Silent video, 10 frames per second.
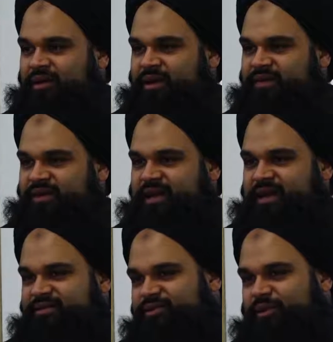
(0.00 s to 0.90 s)
He's going to
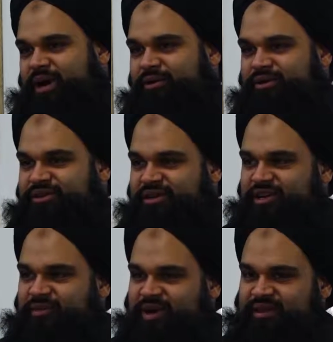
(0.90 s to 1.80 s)
ask you why you were a jerk
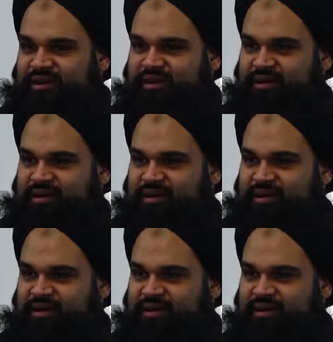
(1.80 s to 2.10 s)
to your mother.